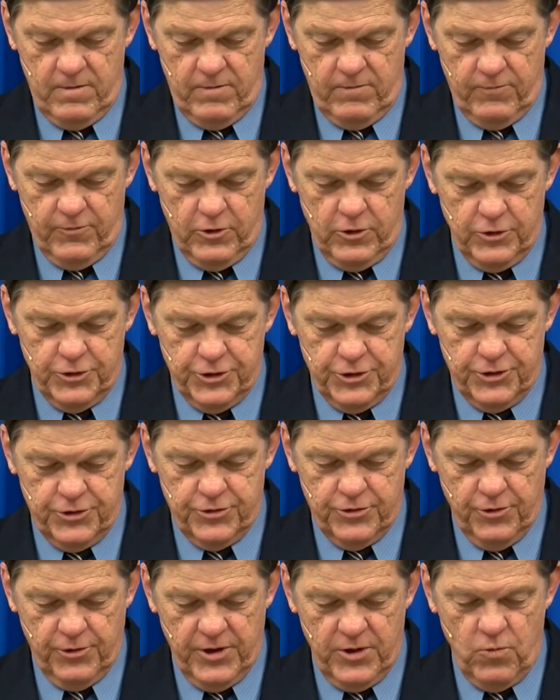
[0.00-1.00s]
Verse
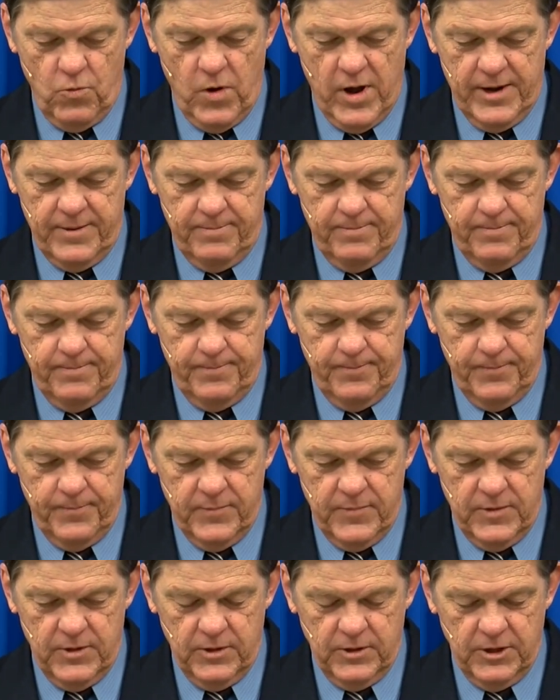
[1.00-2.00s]
31,
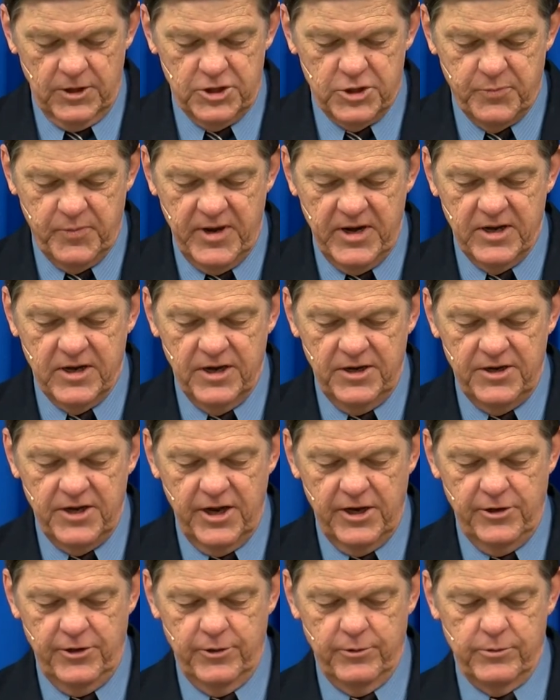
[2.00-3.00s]
Goodspeed
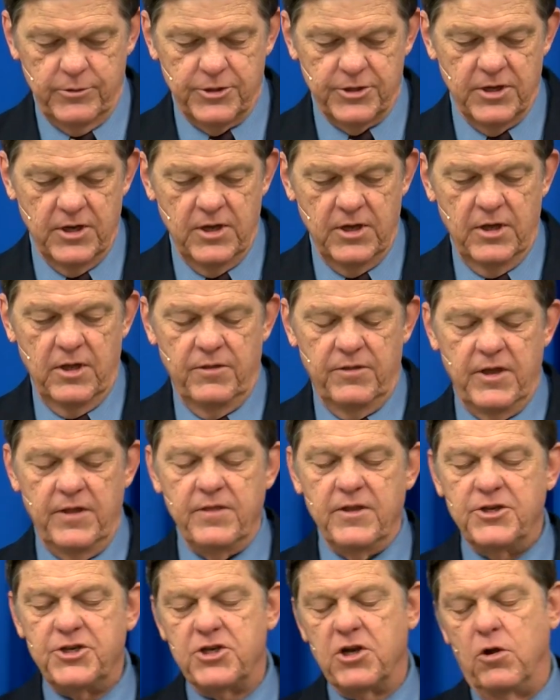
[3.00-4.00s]
continues. Then
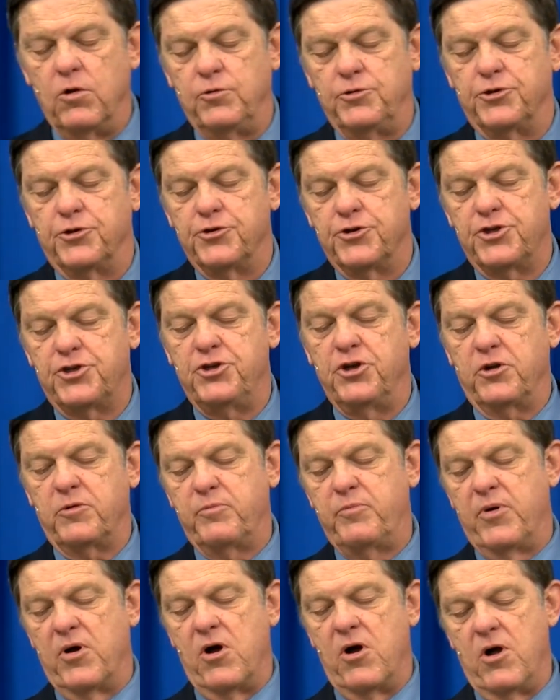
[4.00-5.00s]
the soldiers
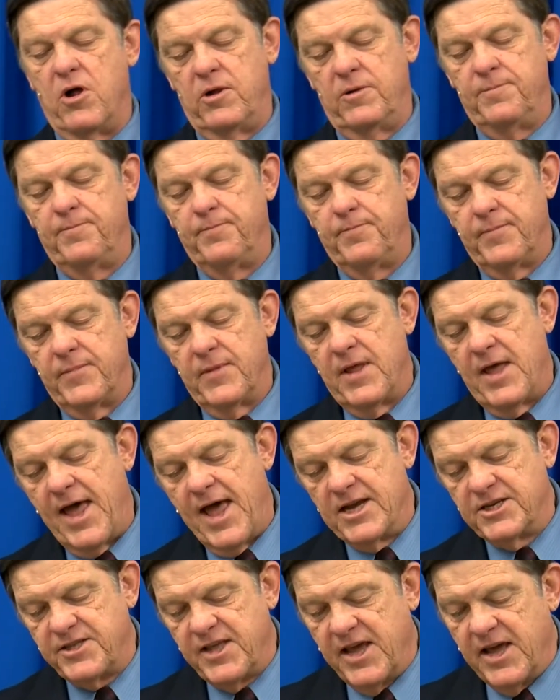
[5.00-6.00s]
took Paul,
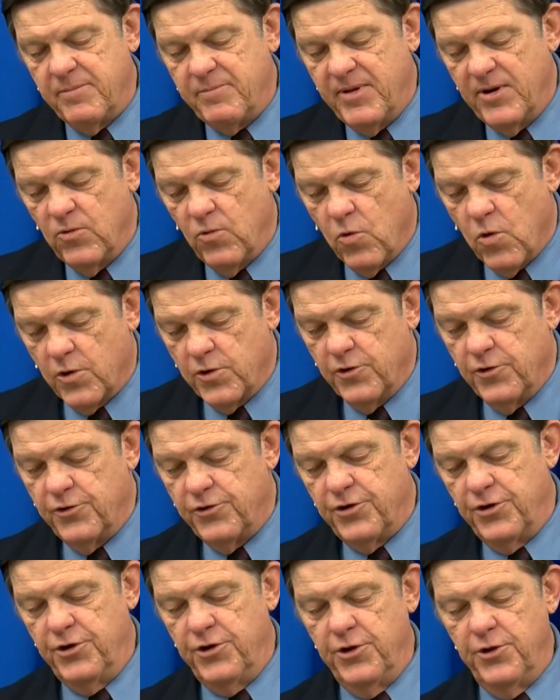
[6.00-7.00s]
as they had been ordered
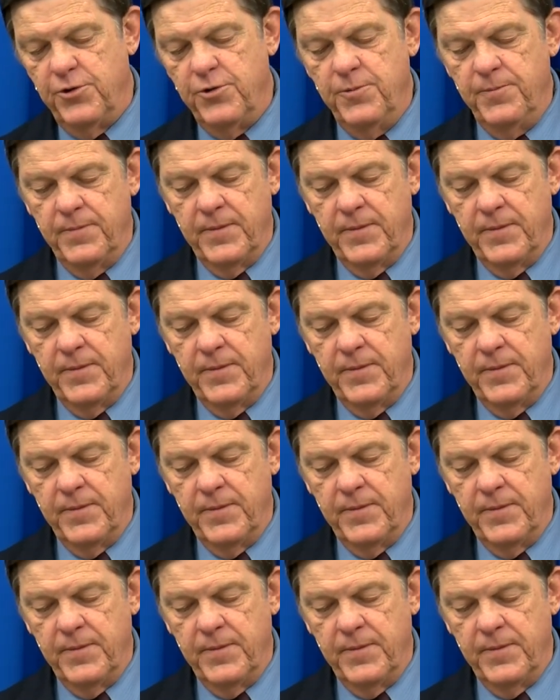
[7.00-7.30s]
to do,